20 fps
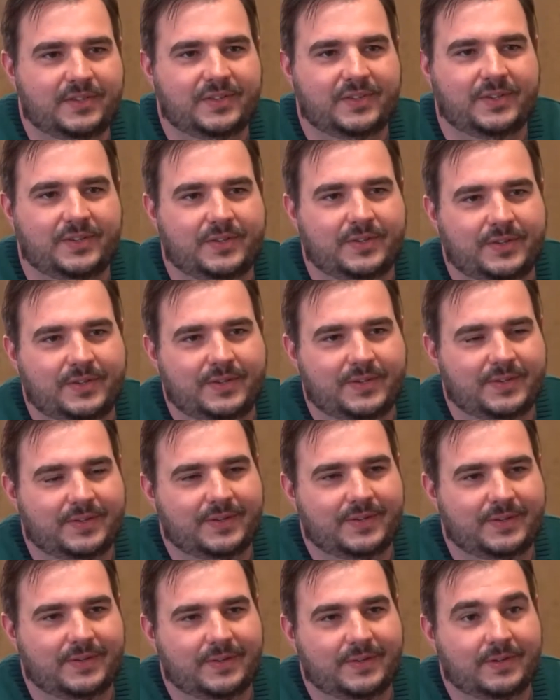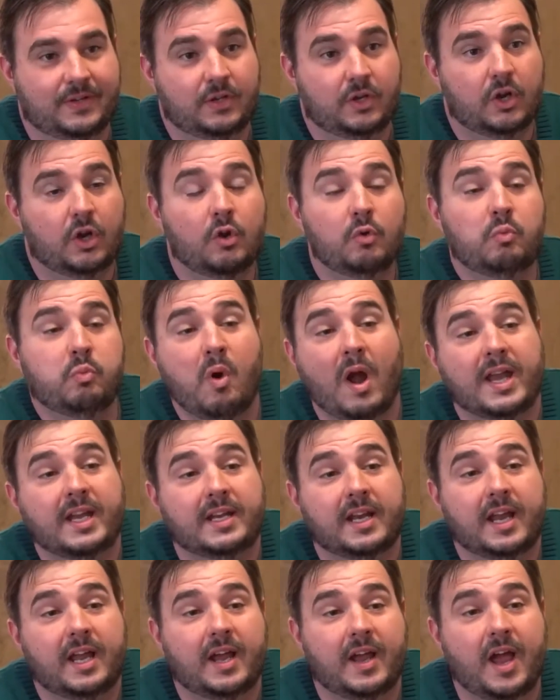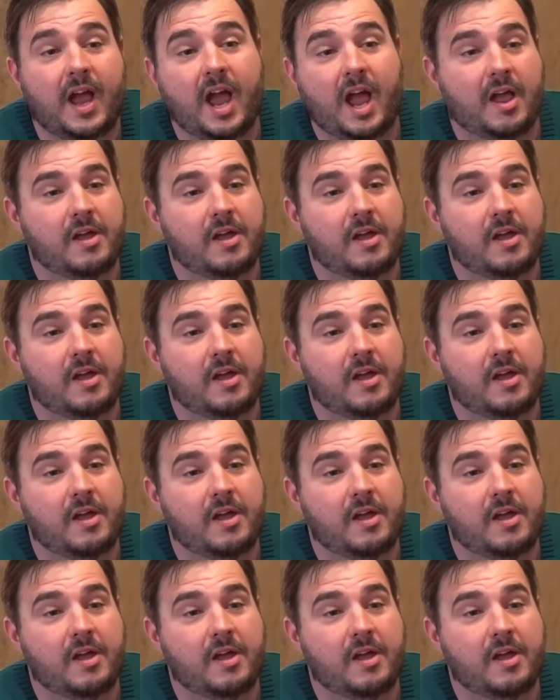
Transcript: I just don't want to waste my time. Right. You know, good.